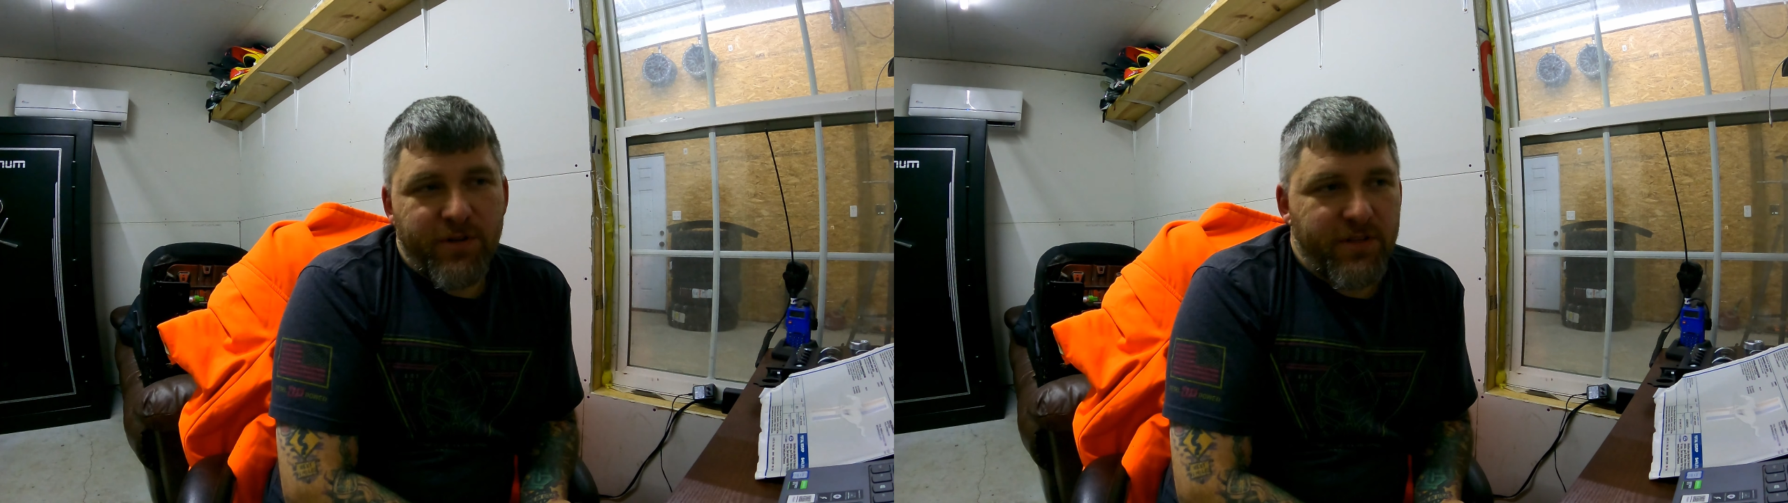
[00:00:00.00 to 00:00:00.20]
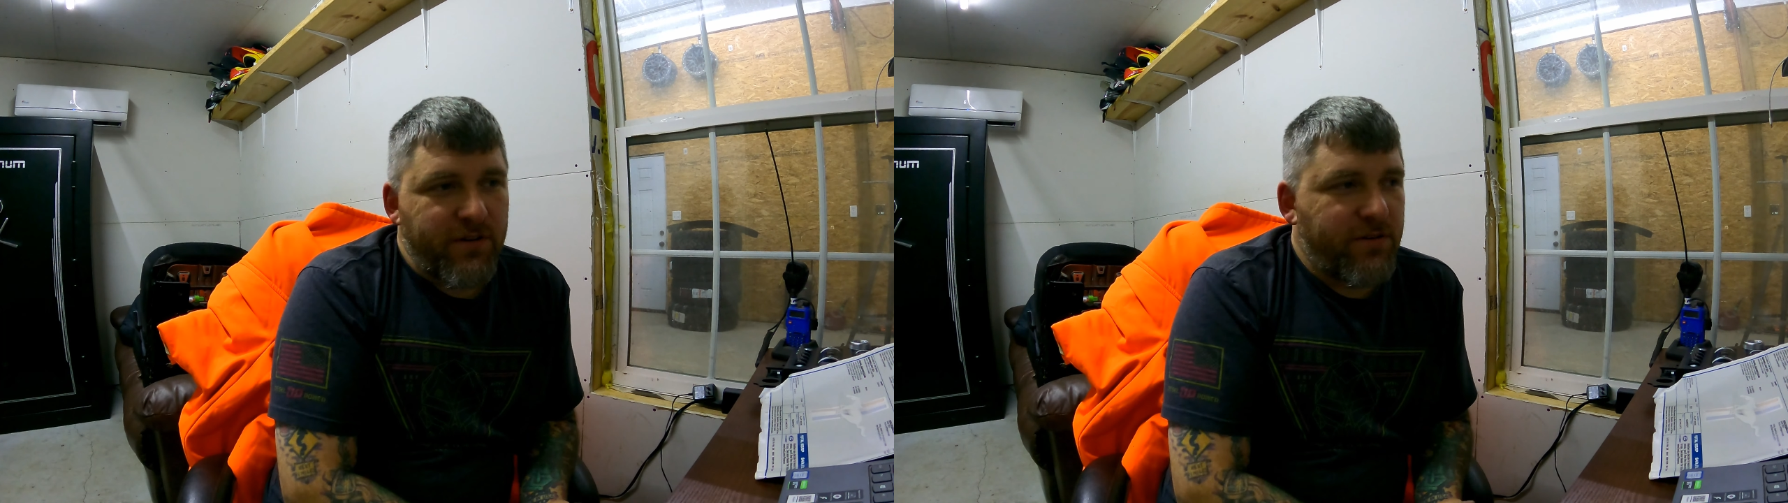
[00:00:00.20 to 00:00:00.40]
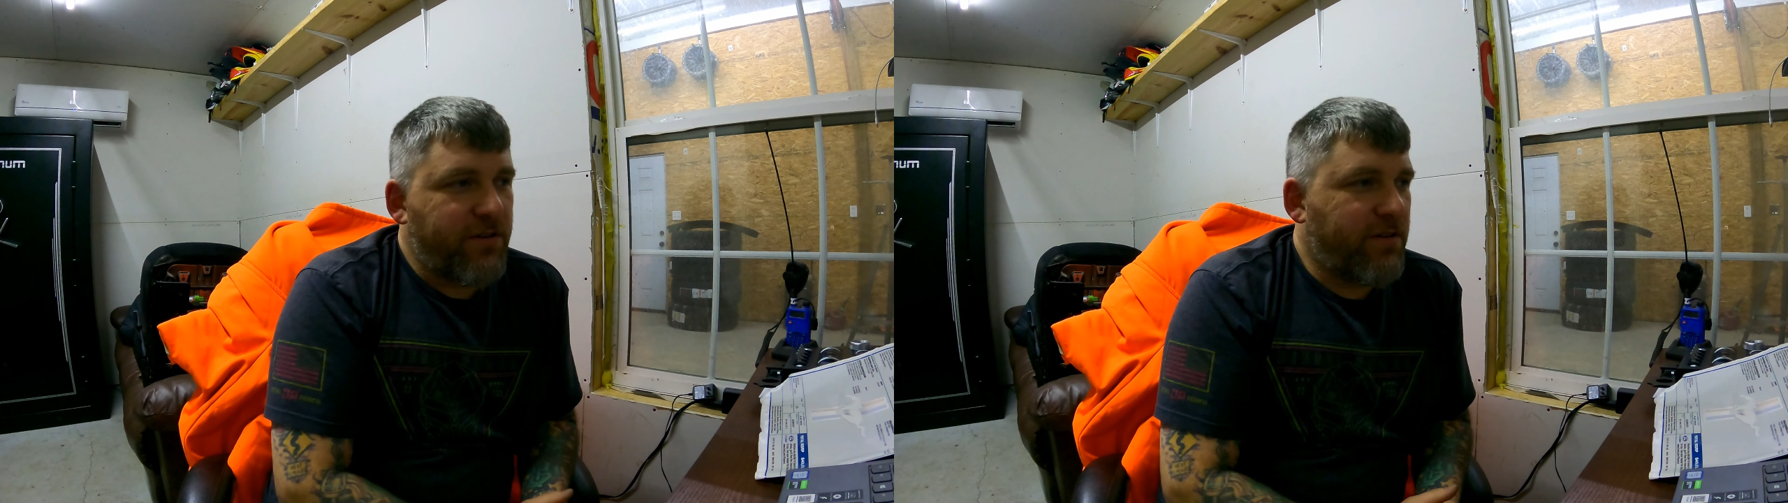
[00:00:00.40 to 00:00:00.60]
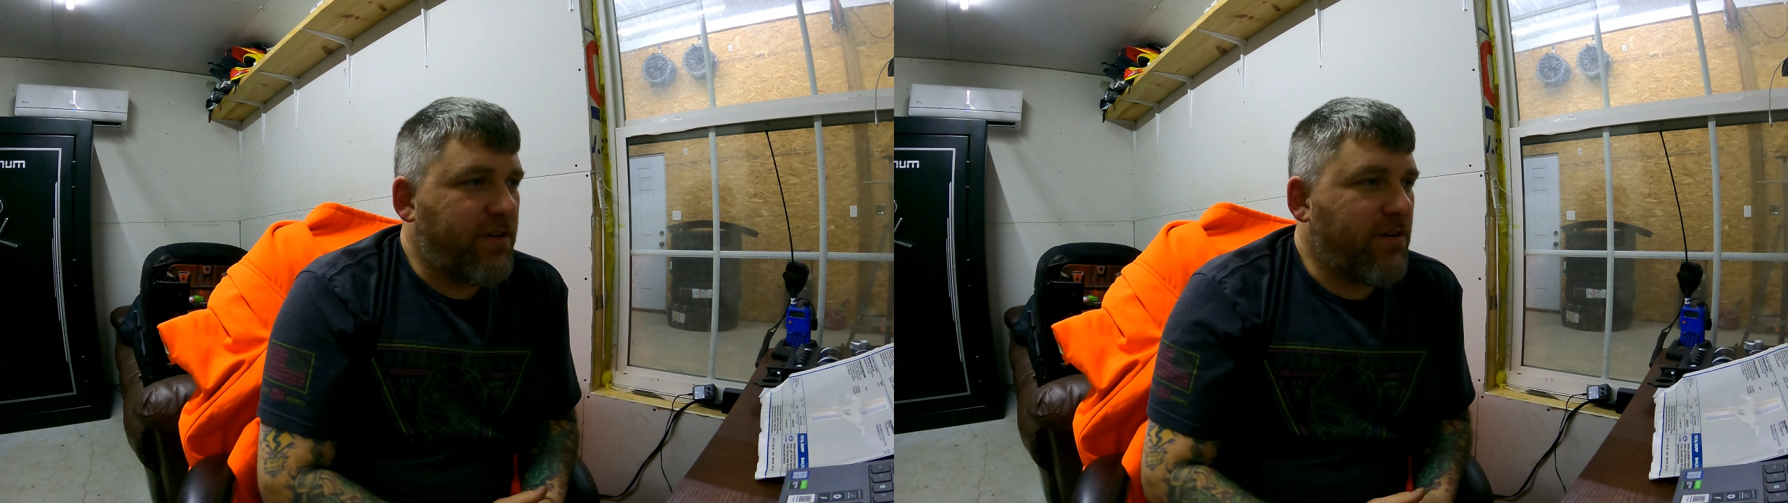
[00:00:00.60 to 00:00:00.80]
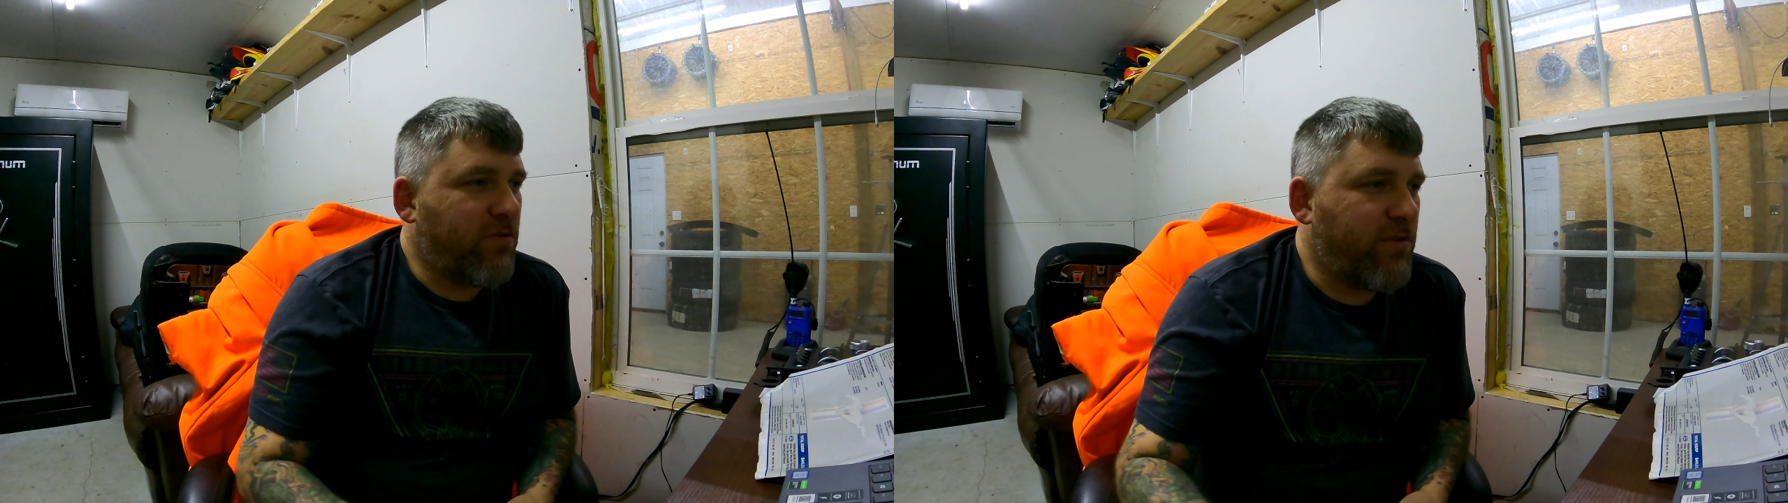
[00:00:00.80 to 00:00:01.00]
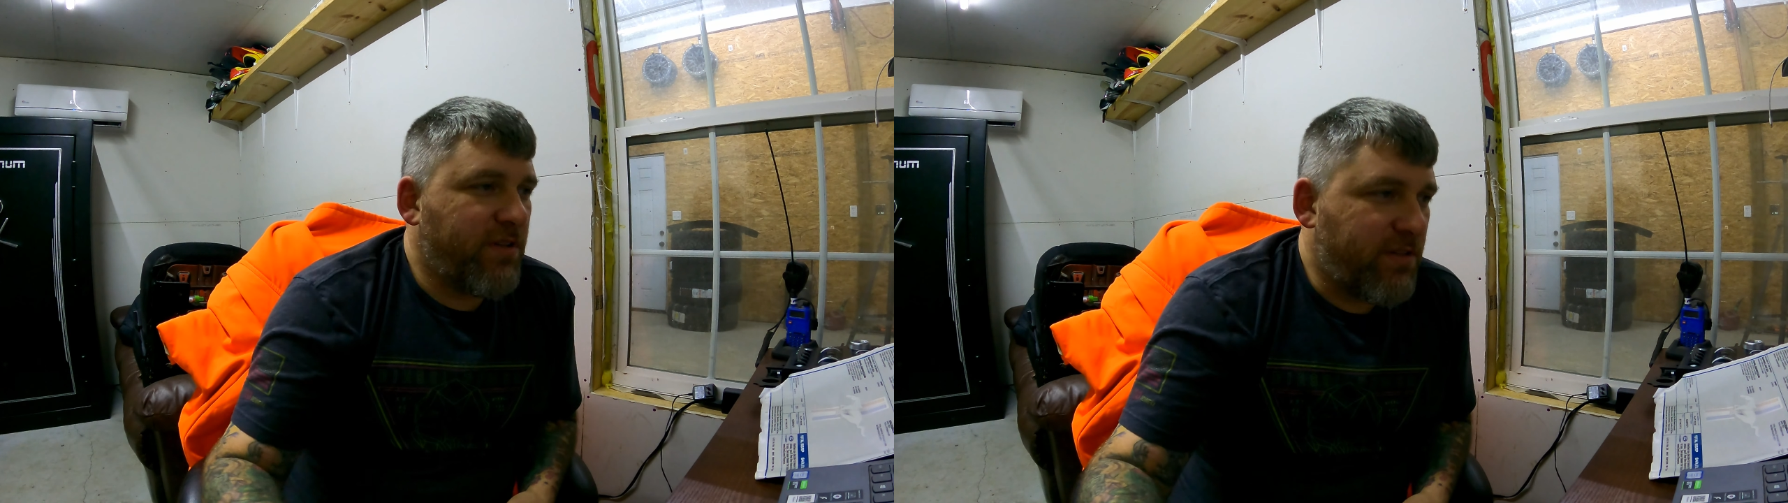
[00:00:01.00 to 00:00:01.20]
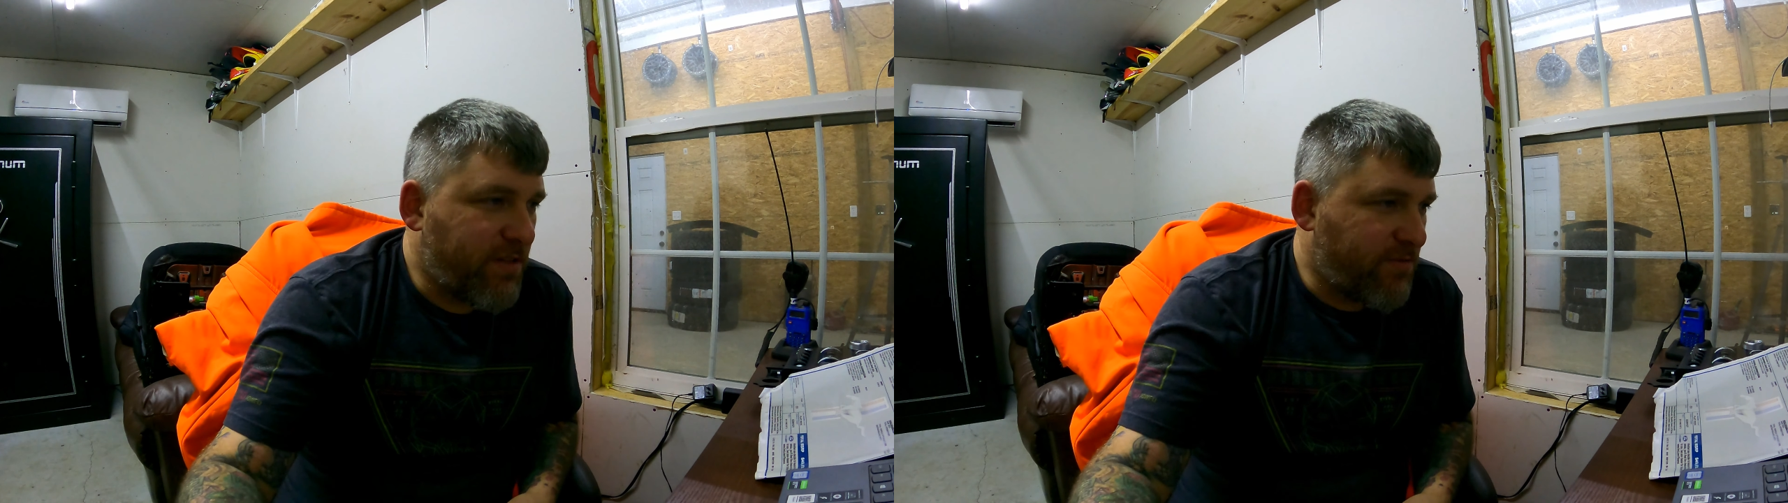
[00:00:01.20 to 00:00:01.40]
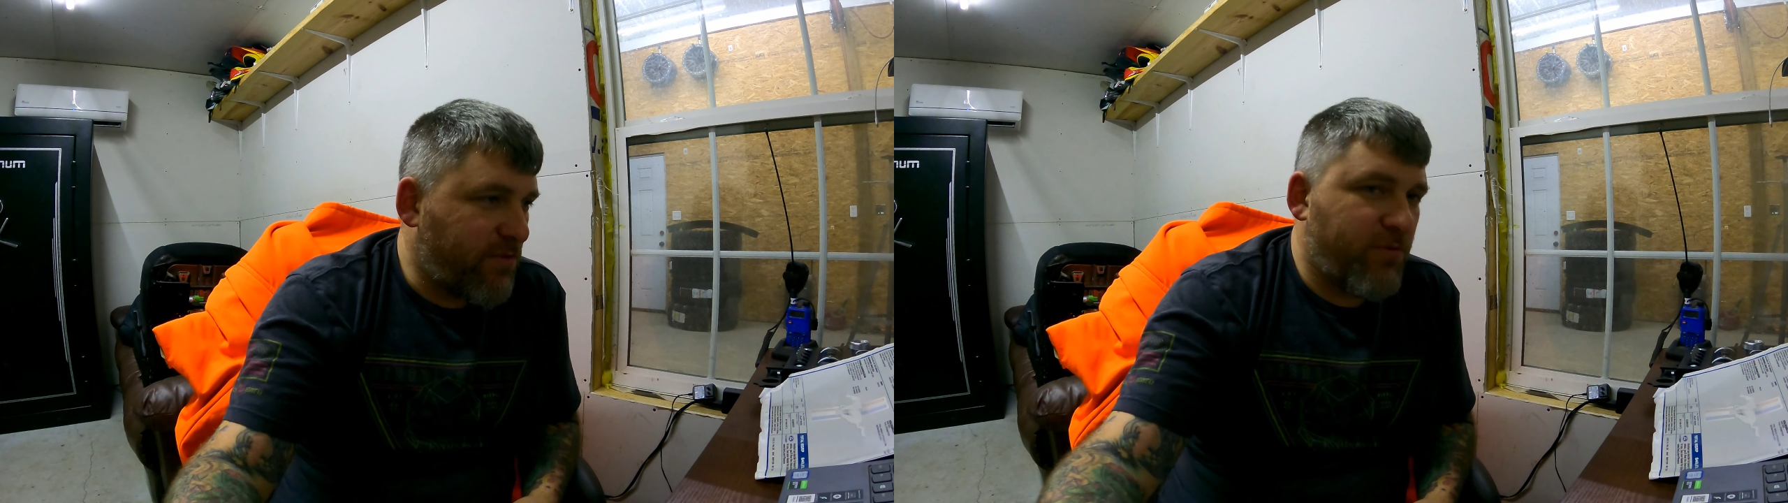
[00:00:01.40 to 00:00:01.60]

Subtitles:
researching, and I'll go ahead and give